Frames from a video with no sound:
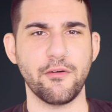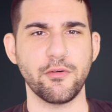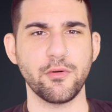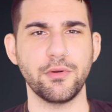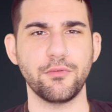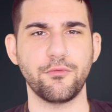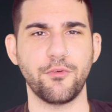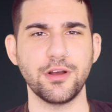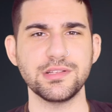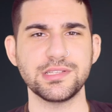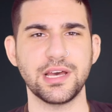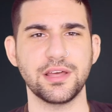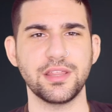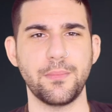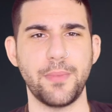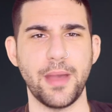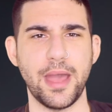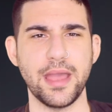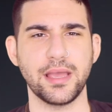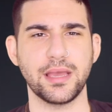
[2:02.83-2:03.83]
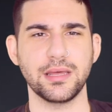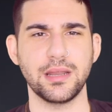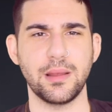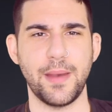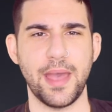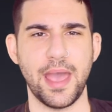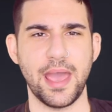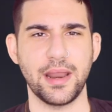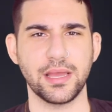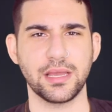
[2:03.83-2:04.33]
Everyone runs out of the bank in a
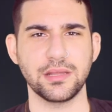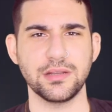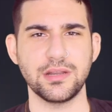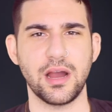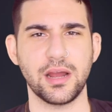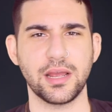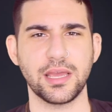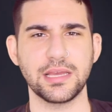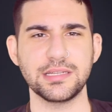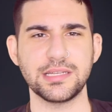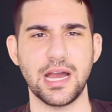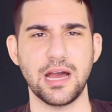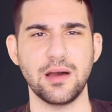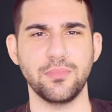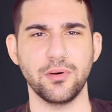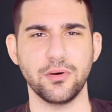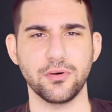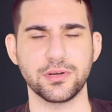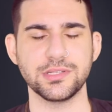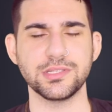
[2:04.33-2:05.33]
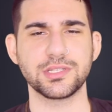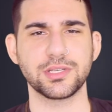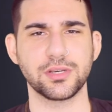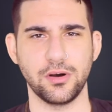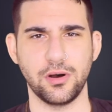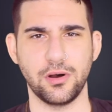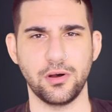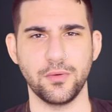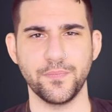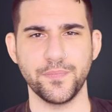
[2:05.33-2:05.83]
panic, knocking down Bulk and
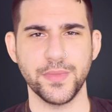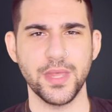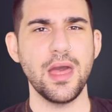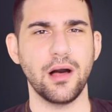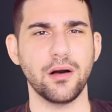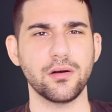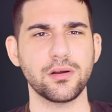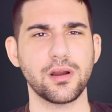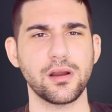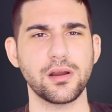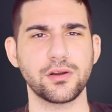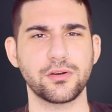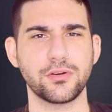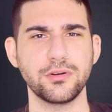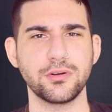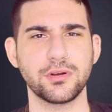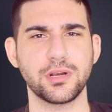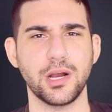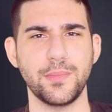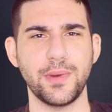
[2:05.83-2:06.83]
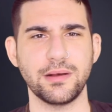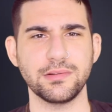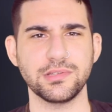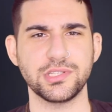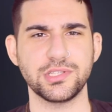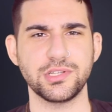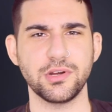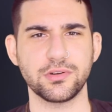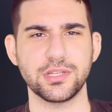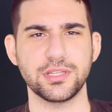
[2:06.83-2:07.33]
Skull. Elgar and crew come out
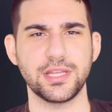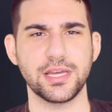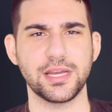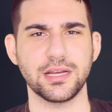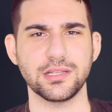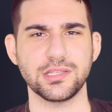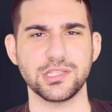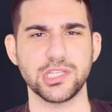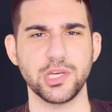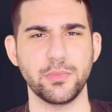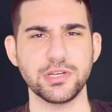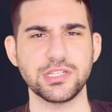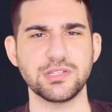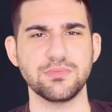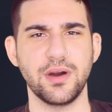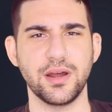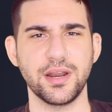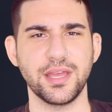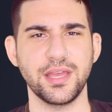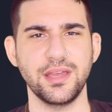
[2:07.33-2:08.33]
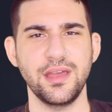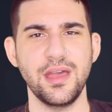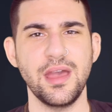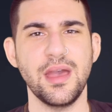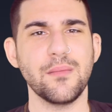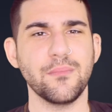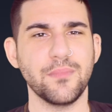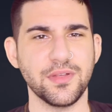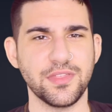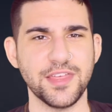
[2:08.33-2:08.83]
stoked they got so much money,
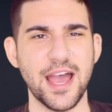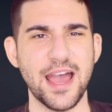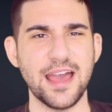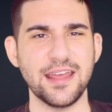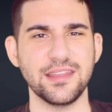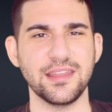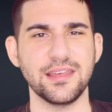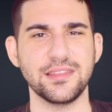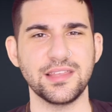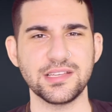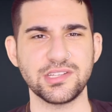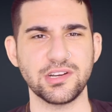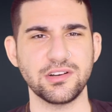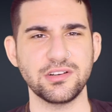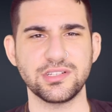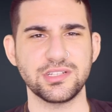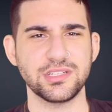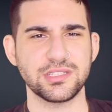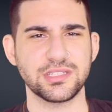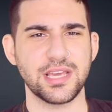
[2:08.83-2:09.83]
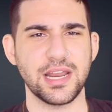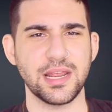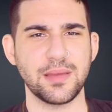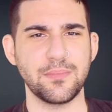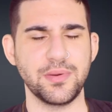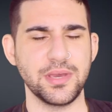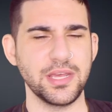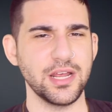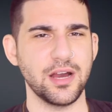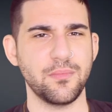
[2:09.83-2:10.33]
but then they start just getting
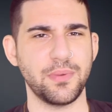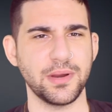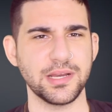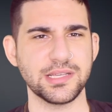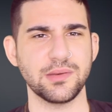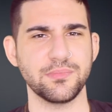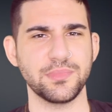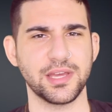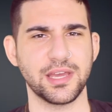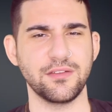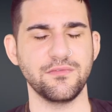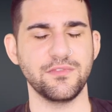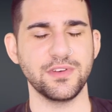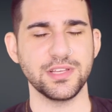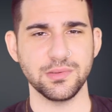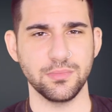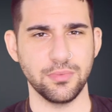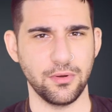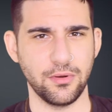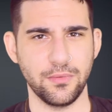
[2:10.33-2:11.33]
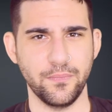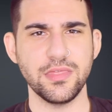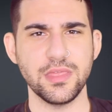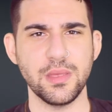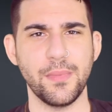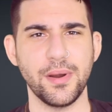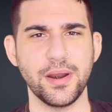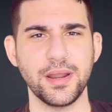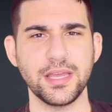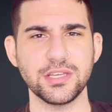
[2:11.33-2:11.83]
beat up by something invisible. The
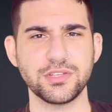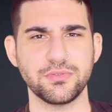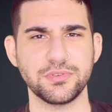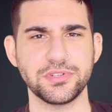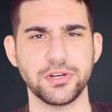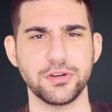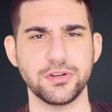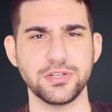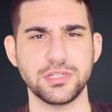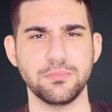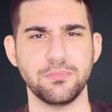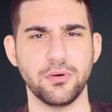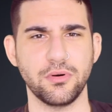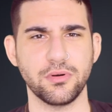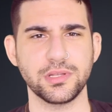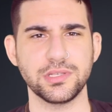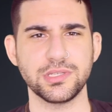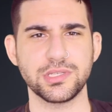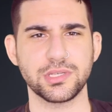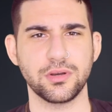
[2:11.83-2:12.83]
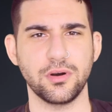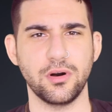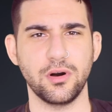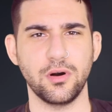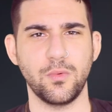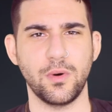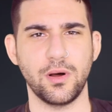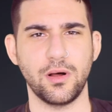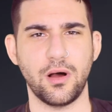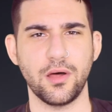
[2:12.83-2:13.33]
money is returned to Bulk and
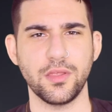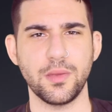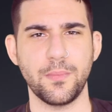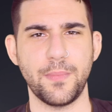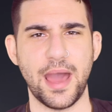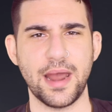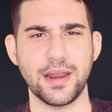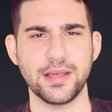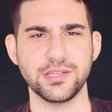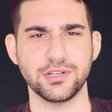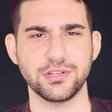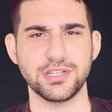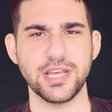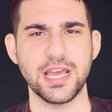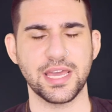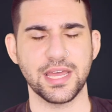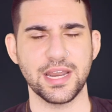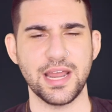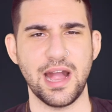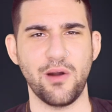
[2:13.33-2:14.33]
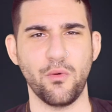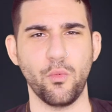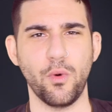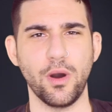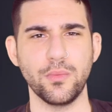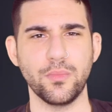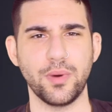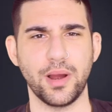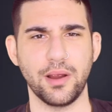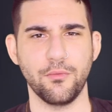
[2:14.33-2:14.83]
Skull while all the baddies are taken out
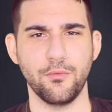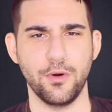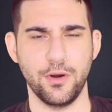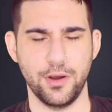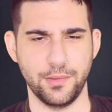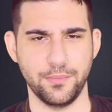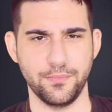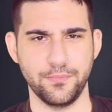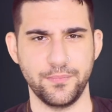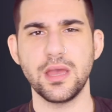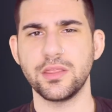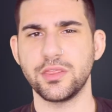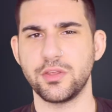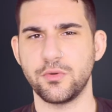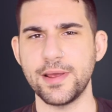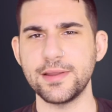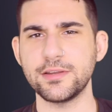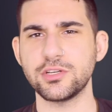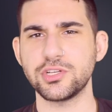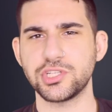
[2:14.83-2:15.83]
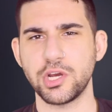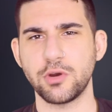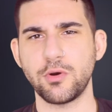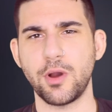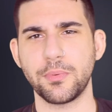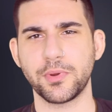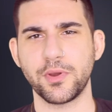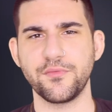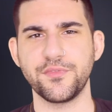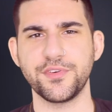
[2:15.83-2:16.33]
one by one. The Rangers show
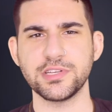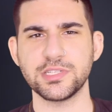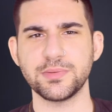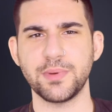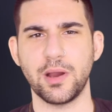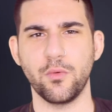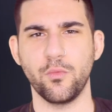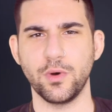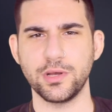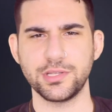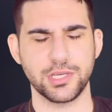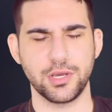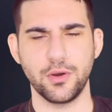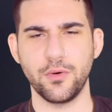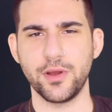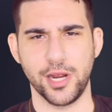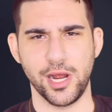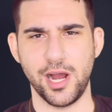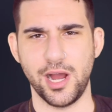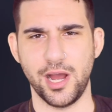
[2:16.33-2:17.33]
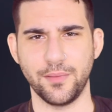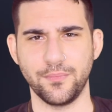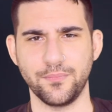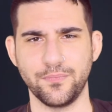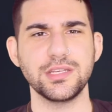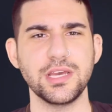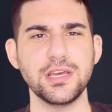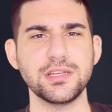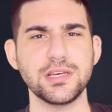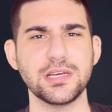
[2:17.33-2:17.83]
up confused about what's going on.
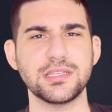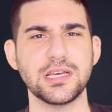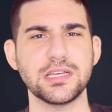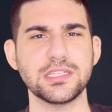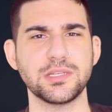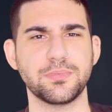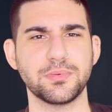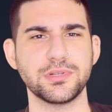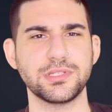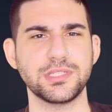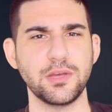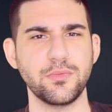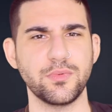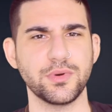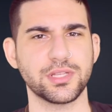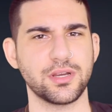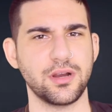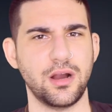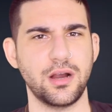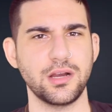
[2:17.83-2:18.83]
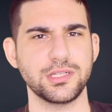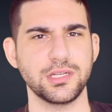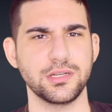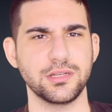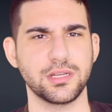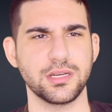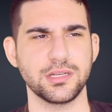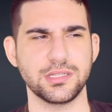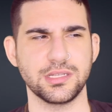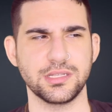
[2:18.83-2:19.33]
TJ says to proceed with caution
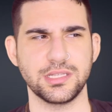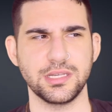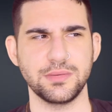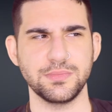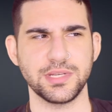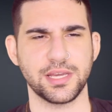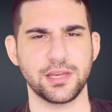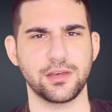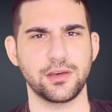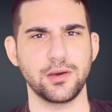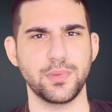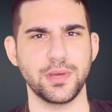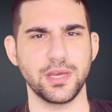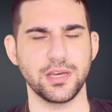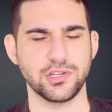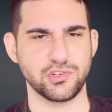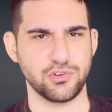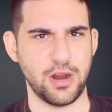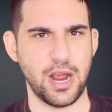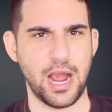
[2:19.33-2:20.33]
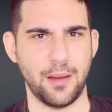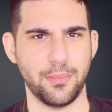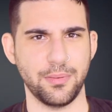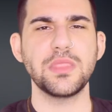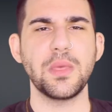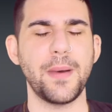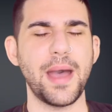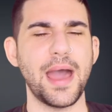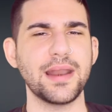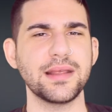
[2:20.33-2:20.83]
because it seems like it could be a trap.
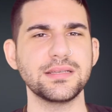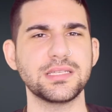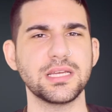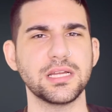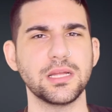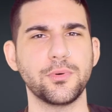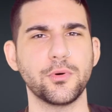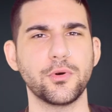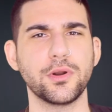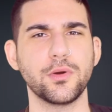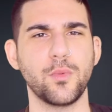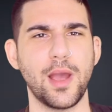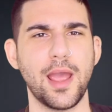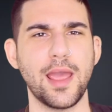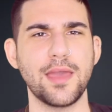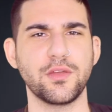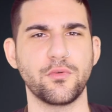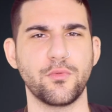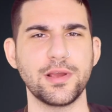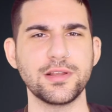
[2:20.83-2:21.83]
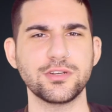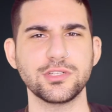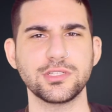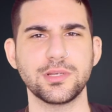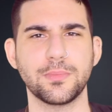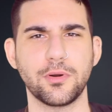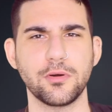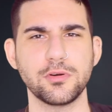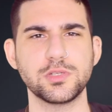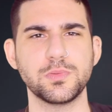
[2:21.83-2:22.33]
The baddies teleport away and the Rangers
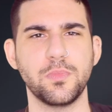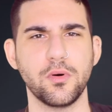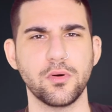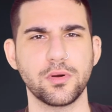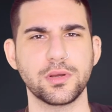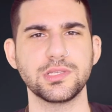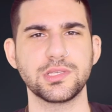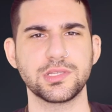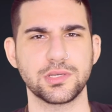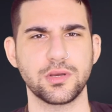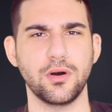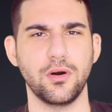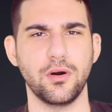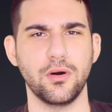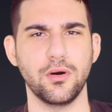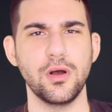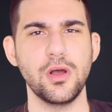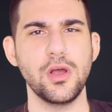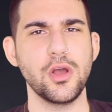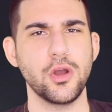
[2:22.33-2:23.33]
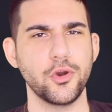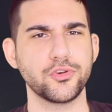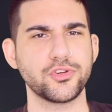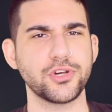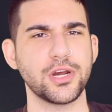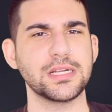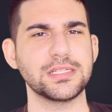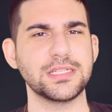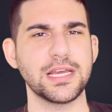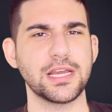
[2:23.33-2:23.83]
approach Bulk and Skull, who
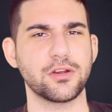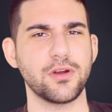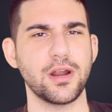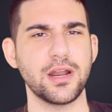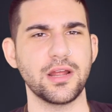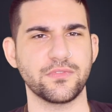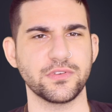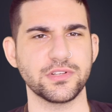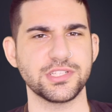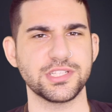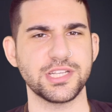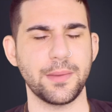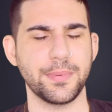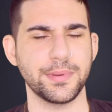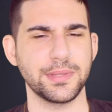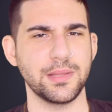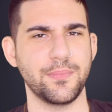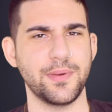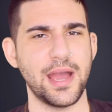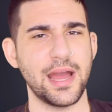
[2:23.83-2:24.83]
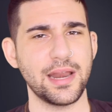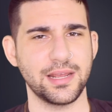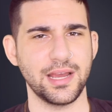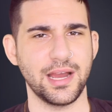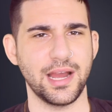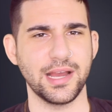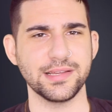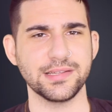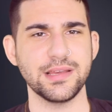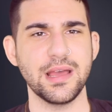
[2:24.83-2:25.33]
try to take credit for stopping the bad
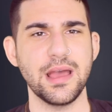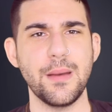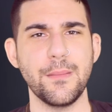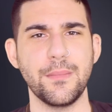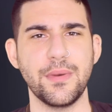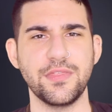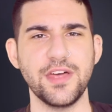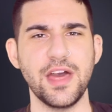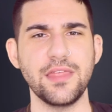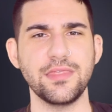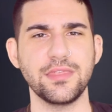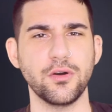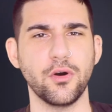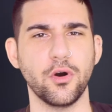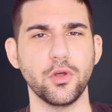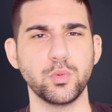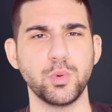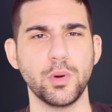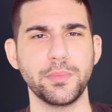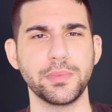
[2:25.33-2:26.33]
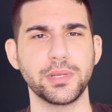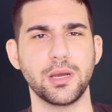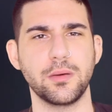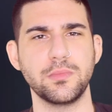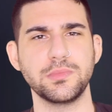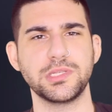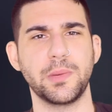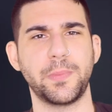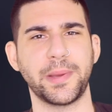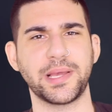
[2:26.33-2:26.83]
guys, but then the old woman
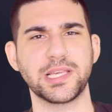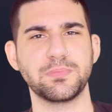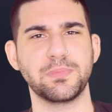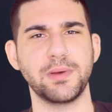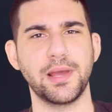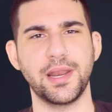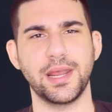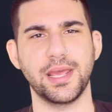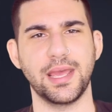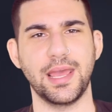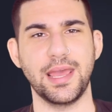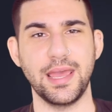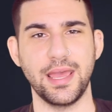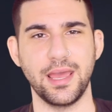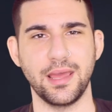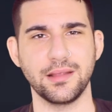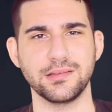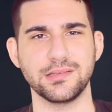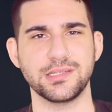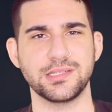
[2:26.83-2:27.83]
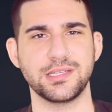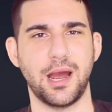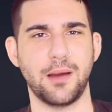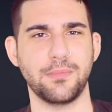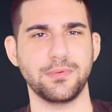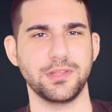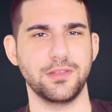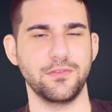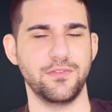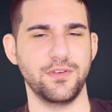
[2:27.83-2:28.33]
comes up explaining it
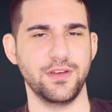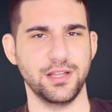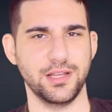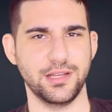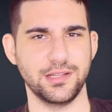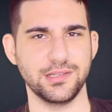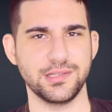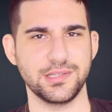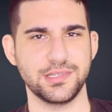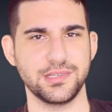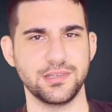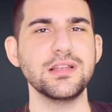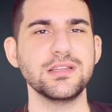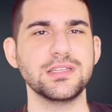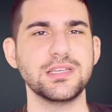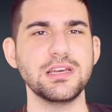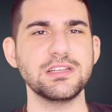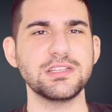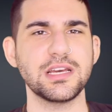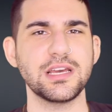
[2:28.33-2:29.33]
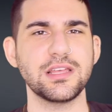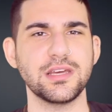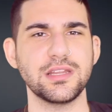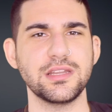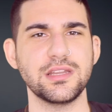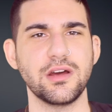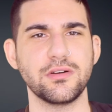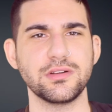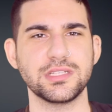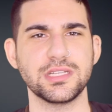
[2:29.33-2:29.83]
stopped the villains. TJ then
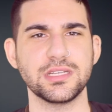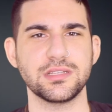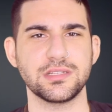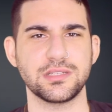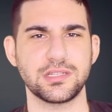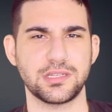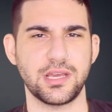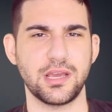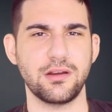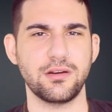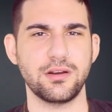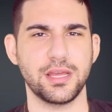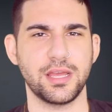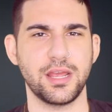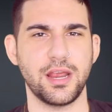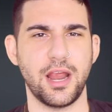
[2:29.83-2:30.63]
notices a security